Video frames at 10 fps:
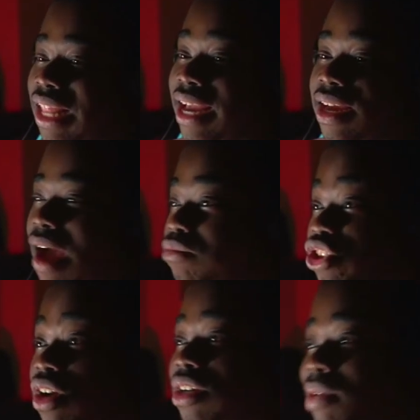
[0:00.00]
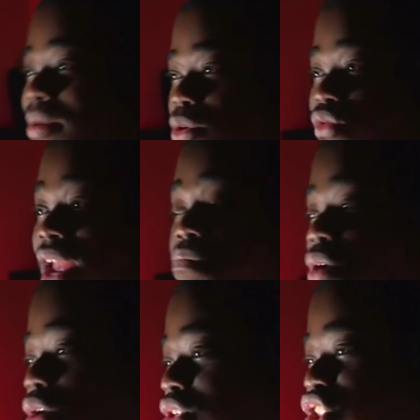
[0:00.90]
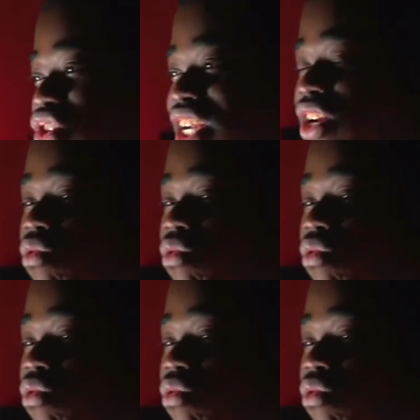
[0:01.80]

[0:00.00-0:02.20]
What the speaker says: I'm starting to be able to write poetry in a